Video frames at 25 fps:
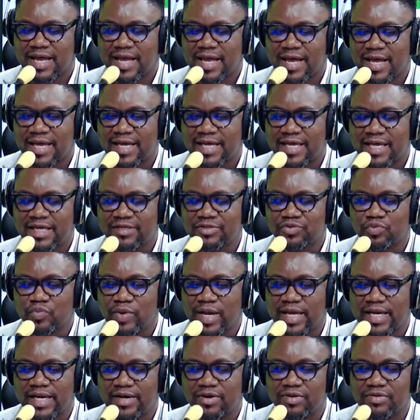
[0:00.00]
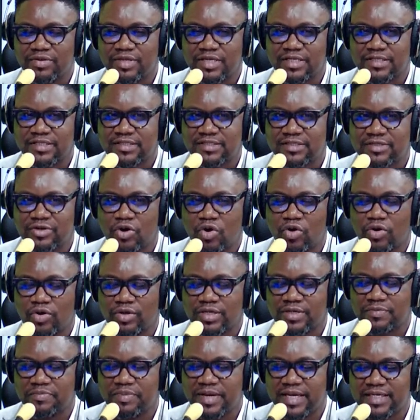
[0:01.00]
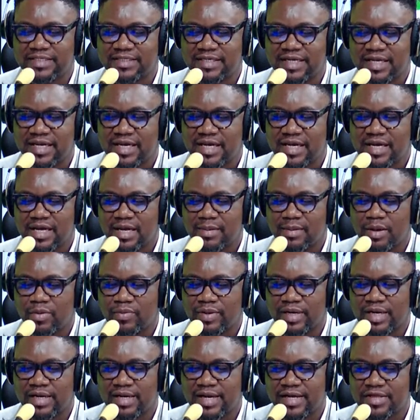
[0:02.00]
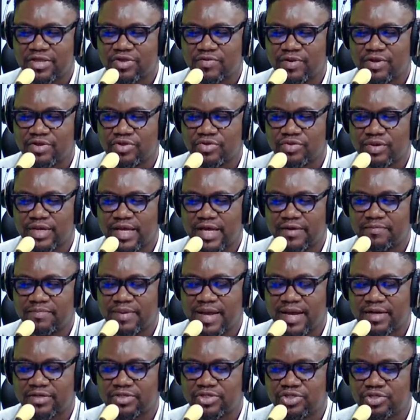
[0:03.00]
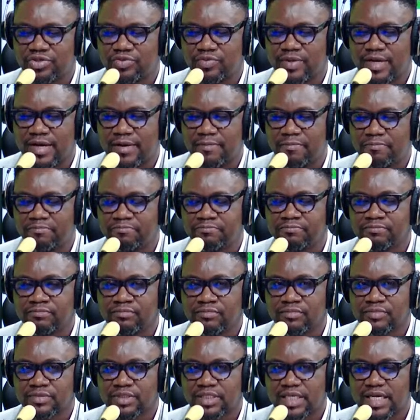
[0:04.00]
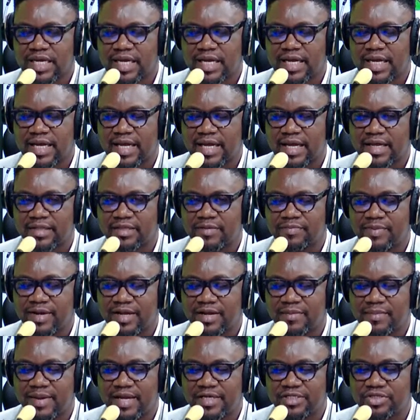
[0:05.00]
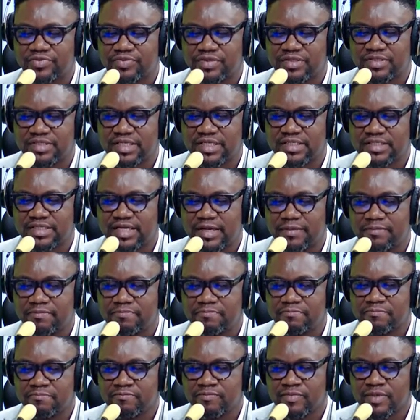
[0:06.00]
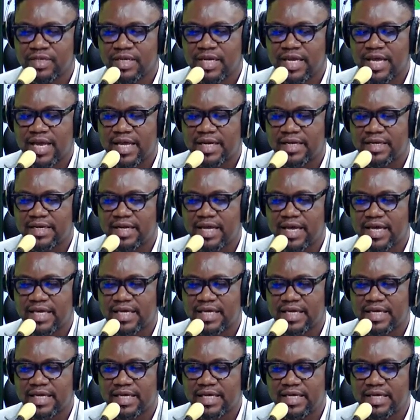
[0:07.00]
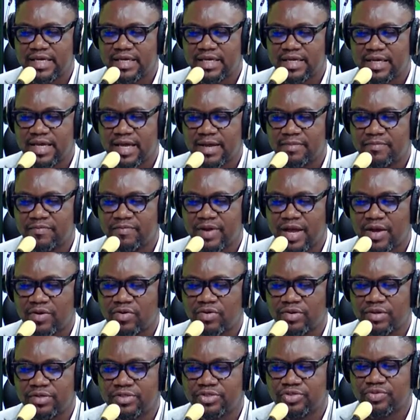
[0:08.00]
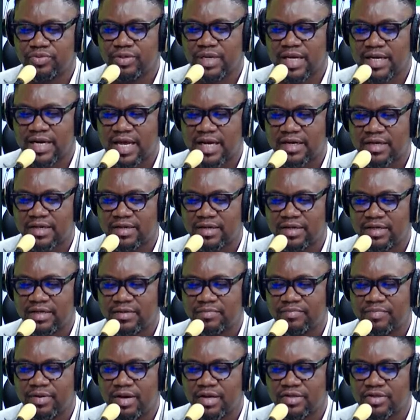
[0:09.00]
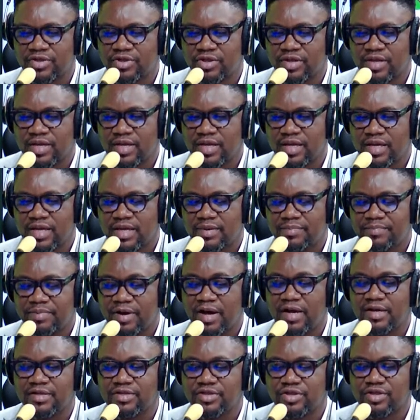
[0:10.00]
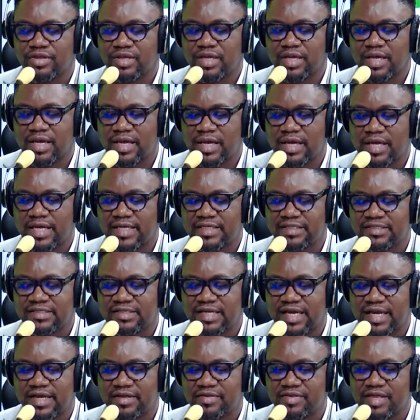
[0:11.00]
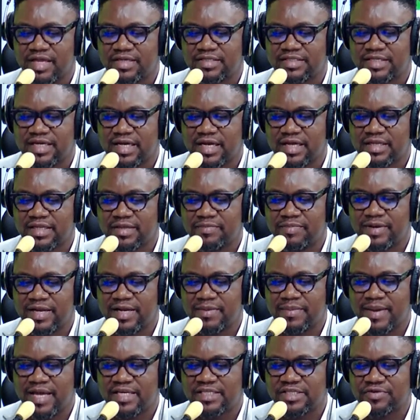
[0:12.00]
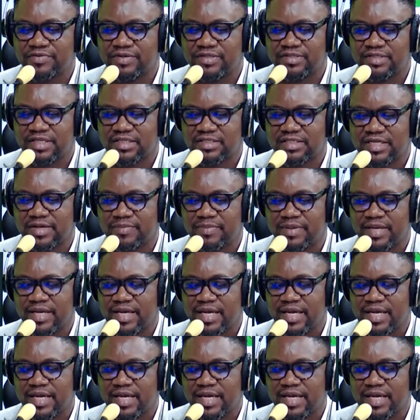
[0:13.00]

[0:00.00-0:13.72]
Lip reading: He is waiting on this talk or debate about whether Nigeria should get back to the parliamentary system. And he, according to an article in the Punch, is saying that the parliamentary system